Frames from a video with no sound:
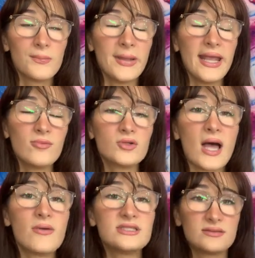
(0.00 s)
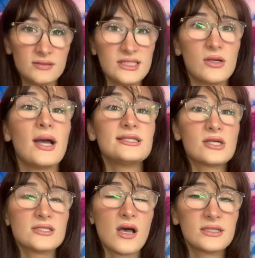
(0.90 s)
able, I was, you know, I
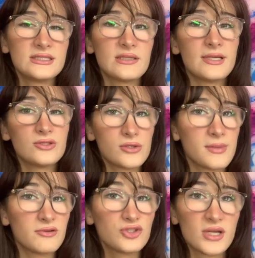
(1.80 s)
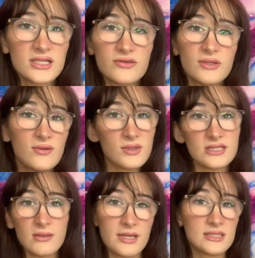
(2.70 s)
started talking to them. I told them I was trans. It really
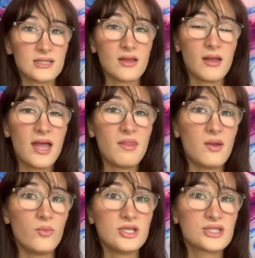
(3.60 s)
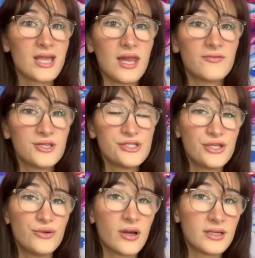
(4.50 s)
wasn't a big deal. And then we just kind of
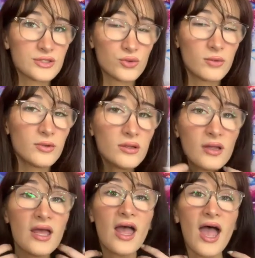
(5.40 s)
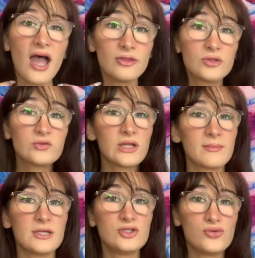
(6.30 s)
continued on as normal. And those were like
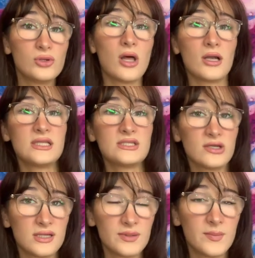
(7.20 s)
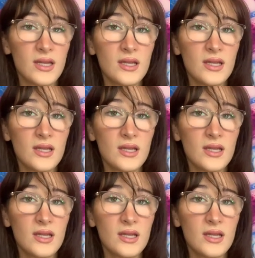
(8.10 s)
my two longest term